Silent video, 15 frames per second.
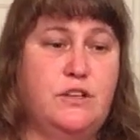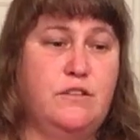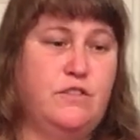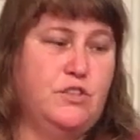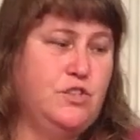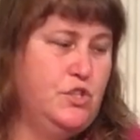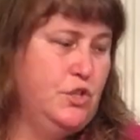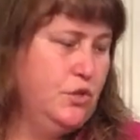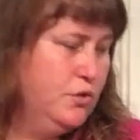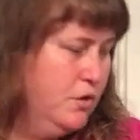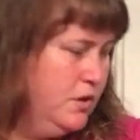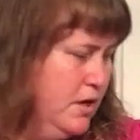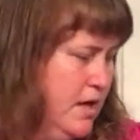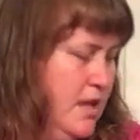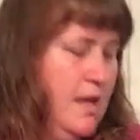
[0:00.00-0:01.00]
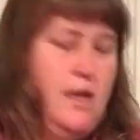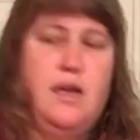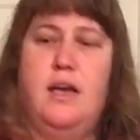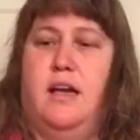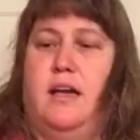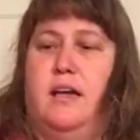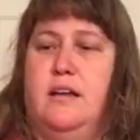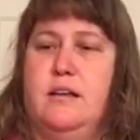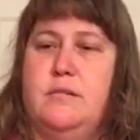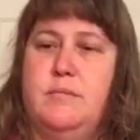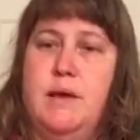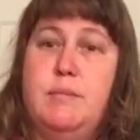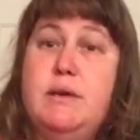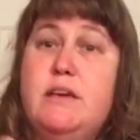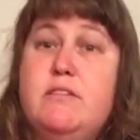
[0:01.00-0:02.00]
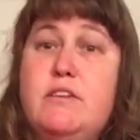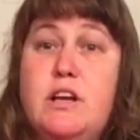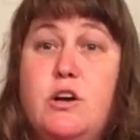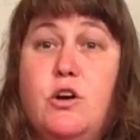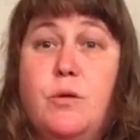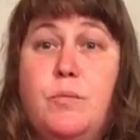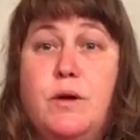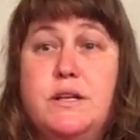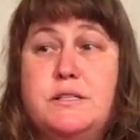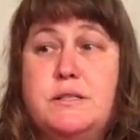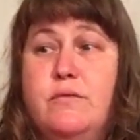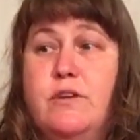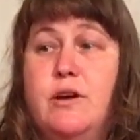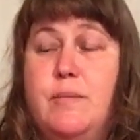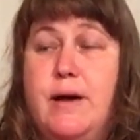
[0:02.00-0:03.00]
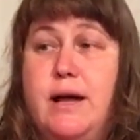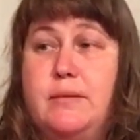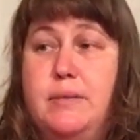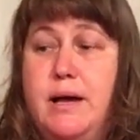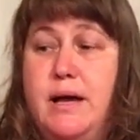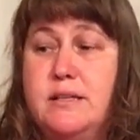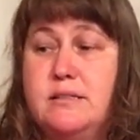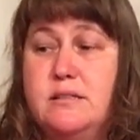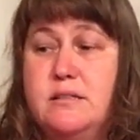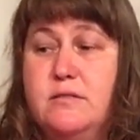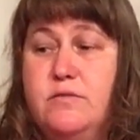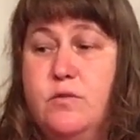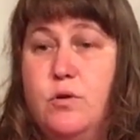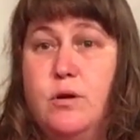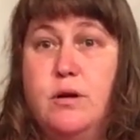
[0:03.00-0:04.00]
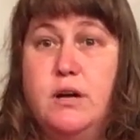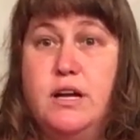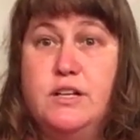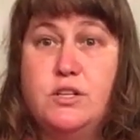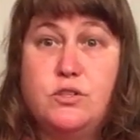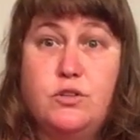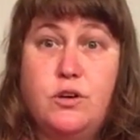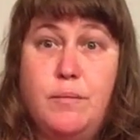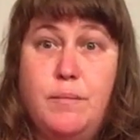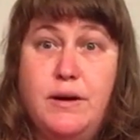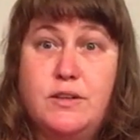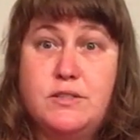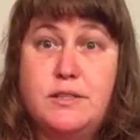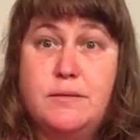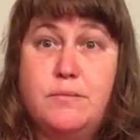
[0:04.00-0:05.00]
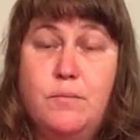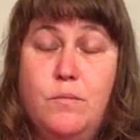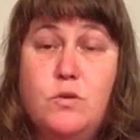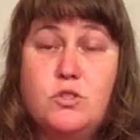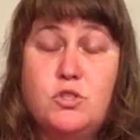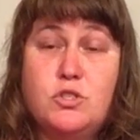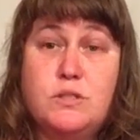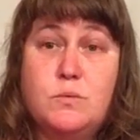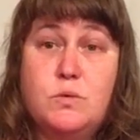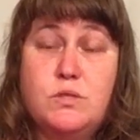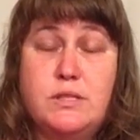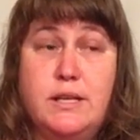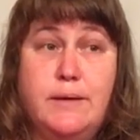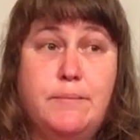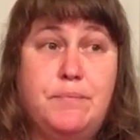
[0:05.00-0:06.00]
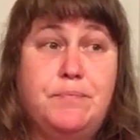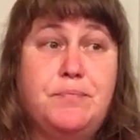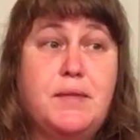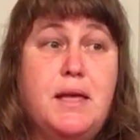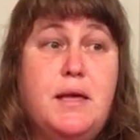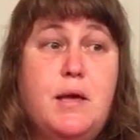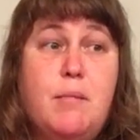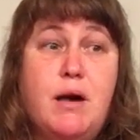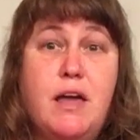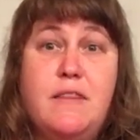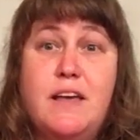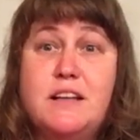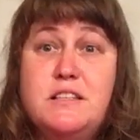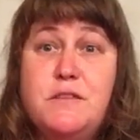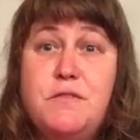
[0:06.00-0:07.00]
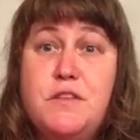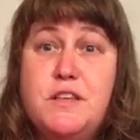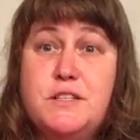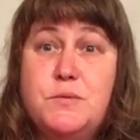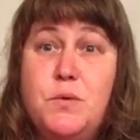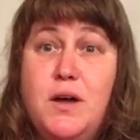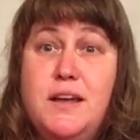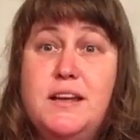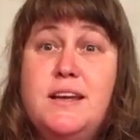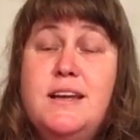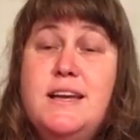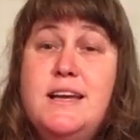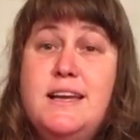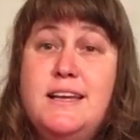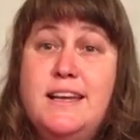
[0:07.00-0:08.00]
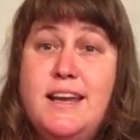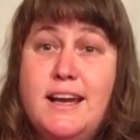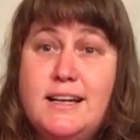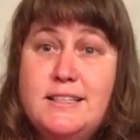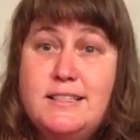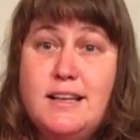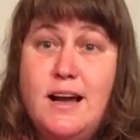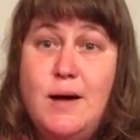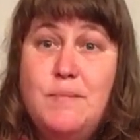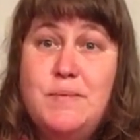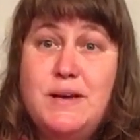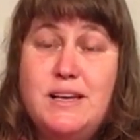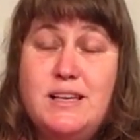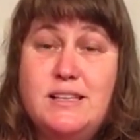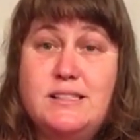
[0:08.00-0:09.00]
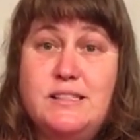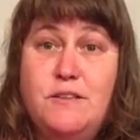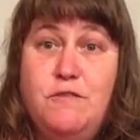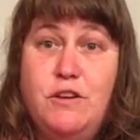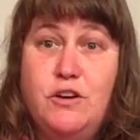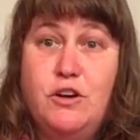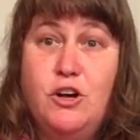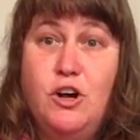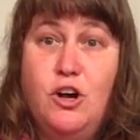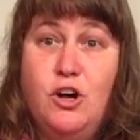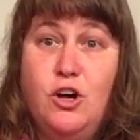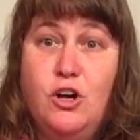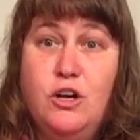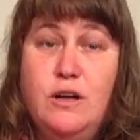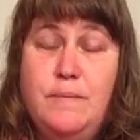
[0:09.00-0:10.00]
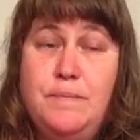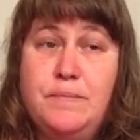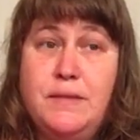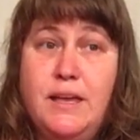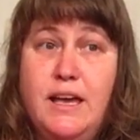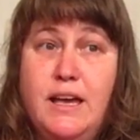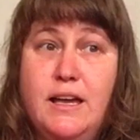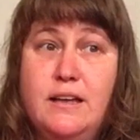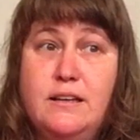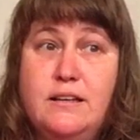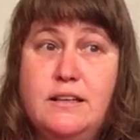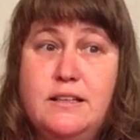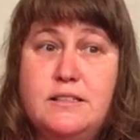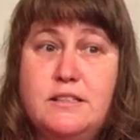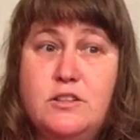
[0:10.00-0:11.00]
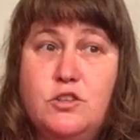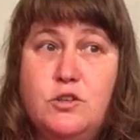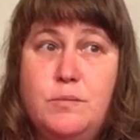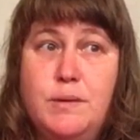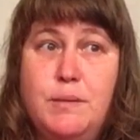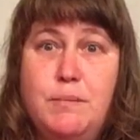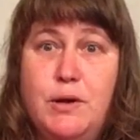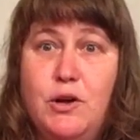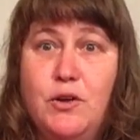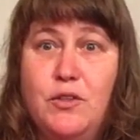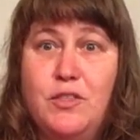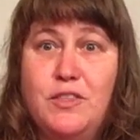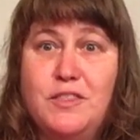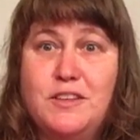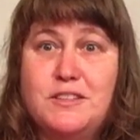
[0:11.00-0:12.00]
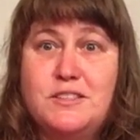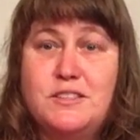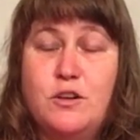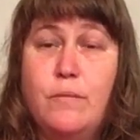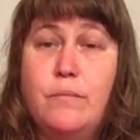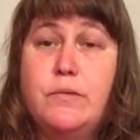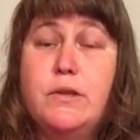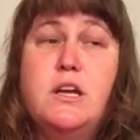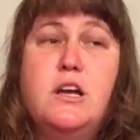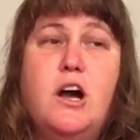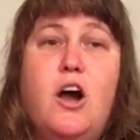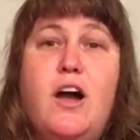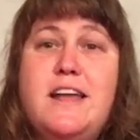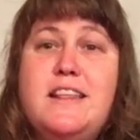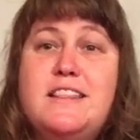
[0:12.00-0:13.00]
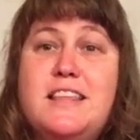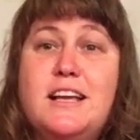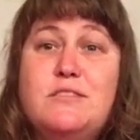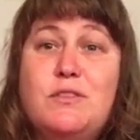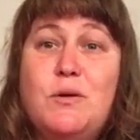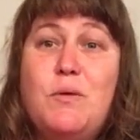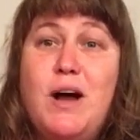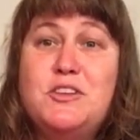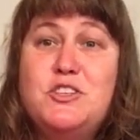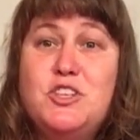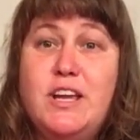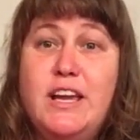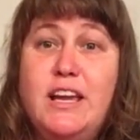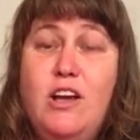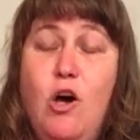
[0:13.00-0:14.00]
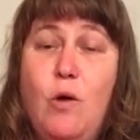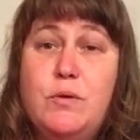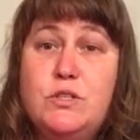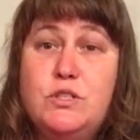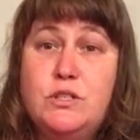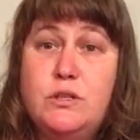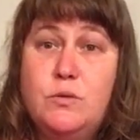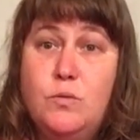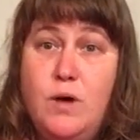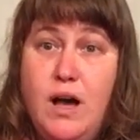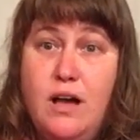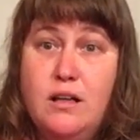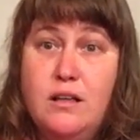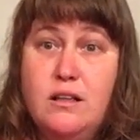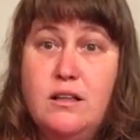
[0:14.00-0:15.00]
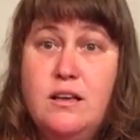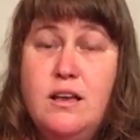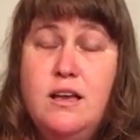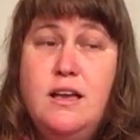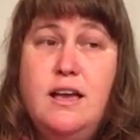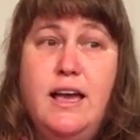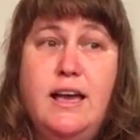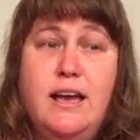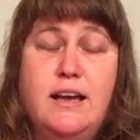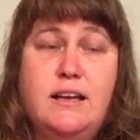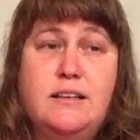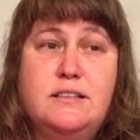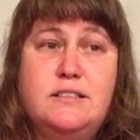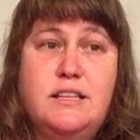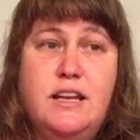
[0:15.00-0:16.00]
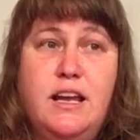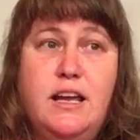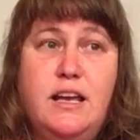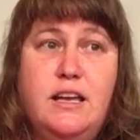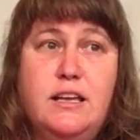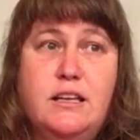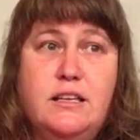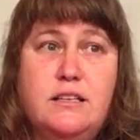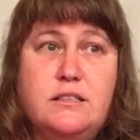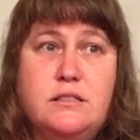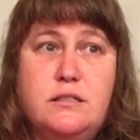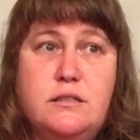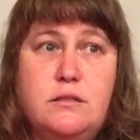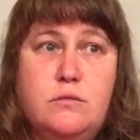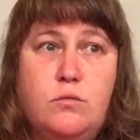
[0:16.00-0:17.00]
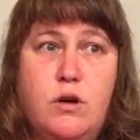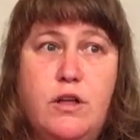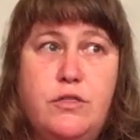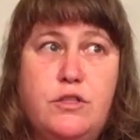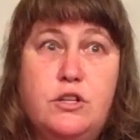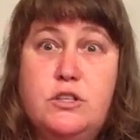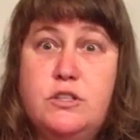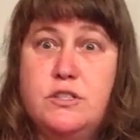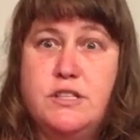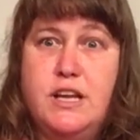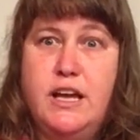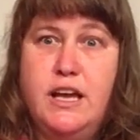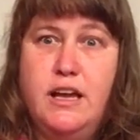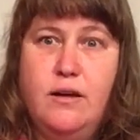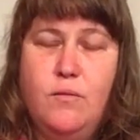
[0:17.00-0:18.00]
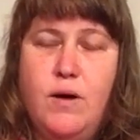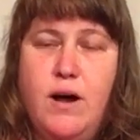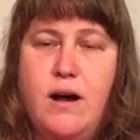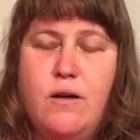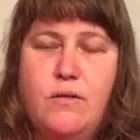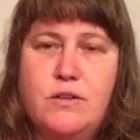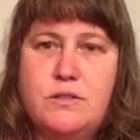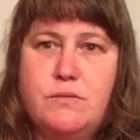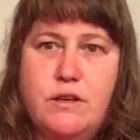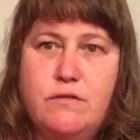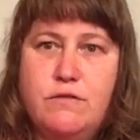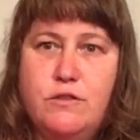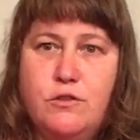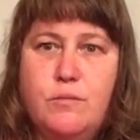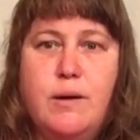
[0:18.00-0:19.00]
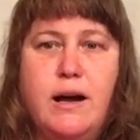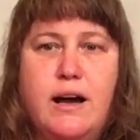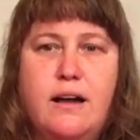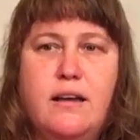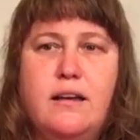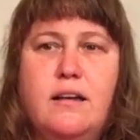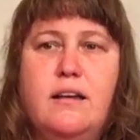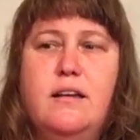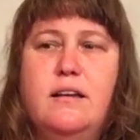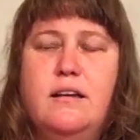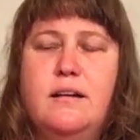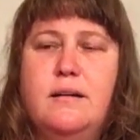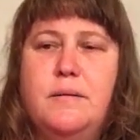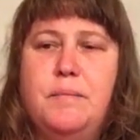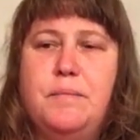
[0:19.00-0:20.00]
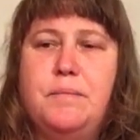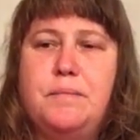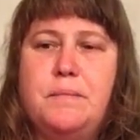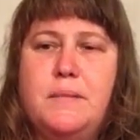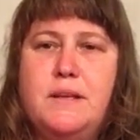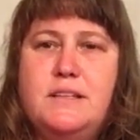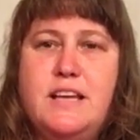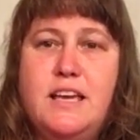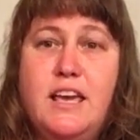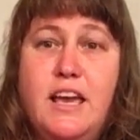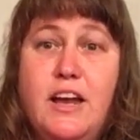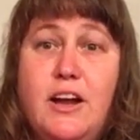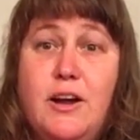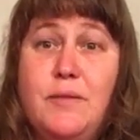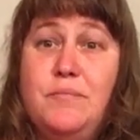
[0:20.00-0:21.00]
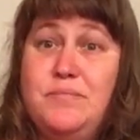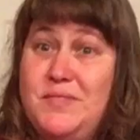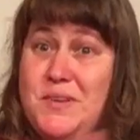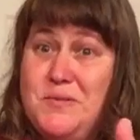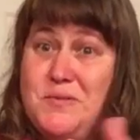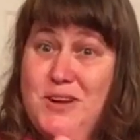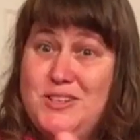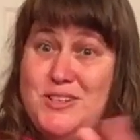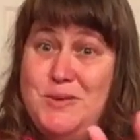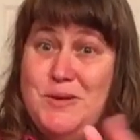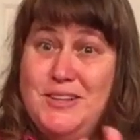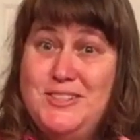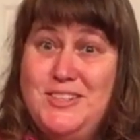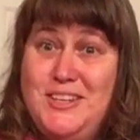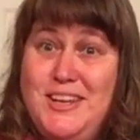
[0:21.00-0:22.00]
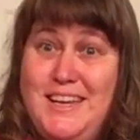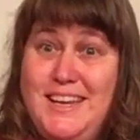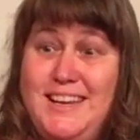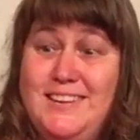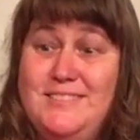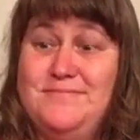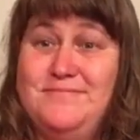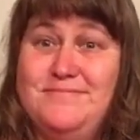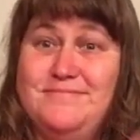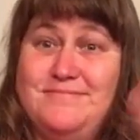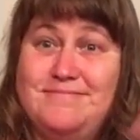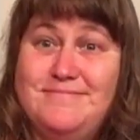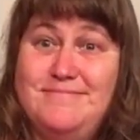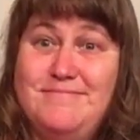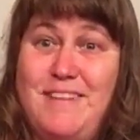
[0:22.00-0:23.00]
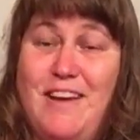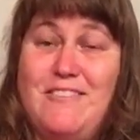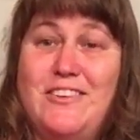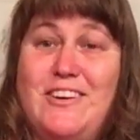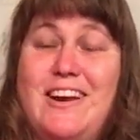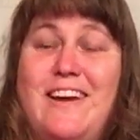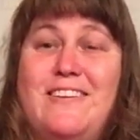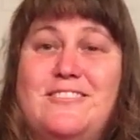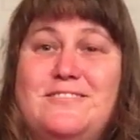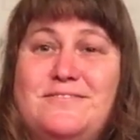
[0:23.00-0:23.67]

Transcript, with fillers: of the two and maybe even incorporate some Vera backpacks for additional comparison. We'll, we'll see. But that's it for this one. Next up is a Vera haul, and it's a little bit bigger than this. So, all right, thanks for watching. Hope you're doing well. And today is, what, Thursday? Wow, this week flew by. Um, take care. Washi washi. Bye for now.